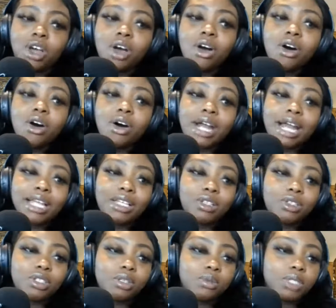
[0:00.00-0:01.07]
on our
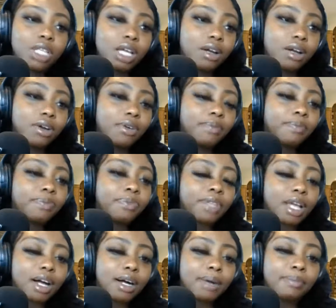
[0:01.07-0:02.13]
YouTube channel.
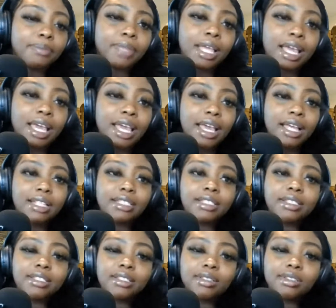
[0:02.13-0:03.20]
It's
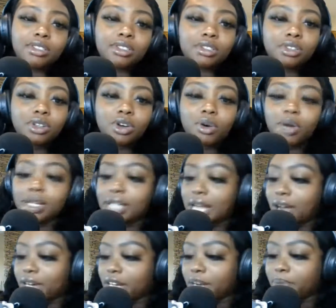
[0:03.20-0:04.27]
going down
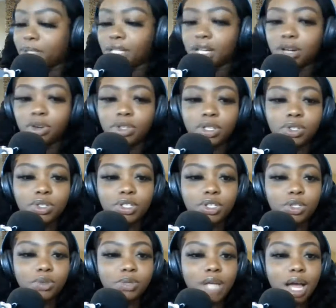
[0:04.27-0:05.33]
here below,
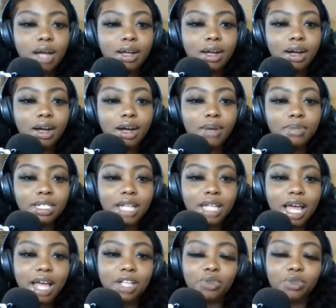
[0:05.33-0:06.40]

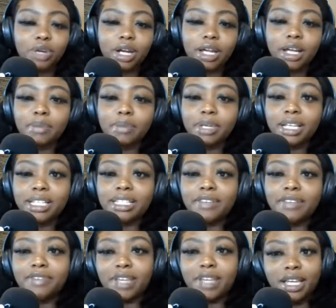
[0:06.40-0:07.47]
youtube.com/Rare Company
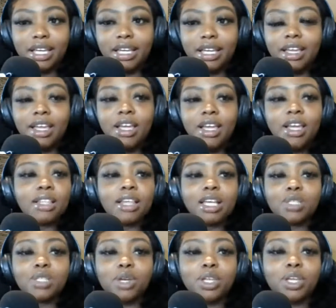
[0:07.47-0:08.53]
TV.
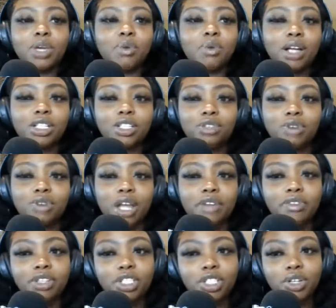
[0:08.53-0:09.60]
That's where you can watch The Raven
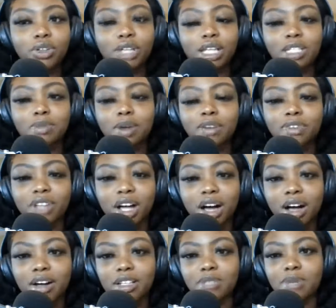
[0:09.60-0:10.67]
Show. That's my
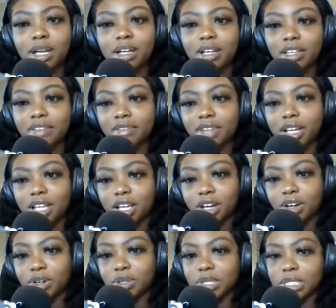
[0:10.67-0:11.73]
vlogs, my cooking
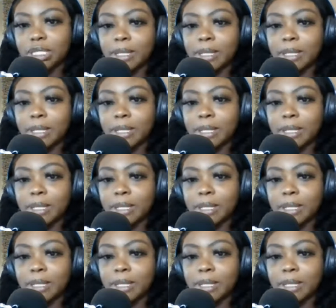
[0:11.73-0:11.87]
videos.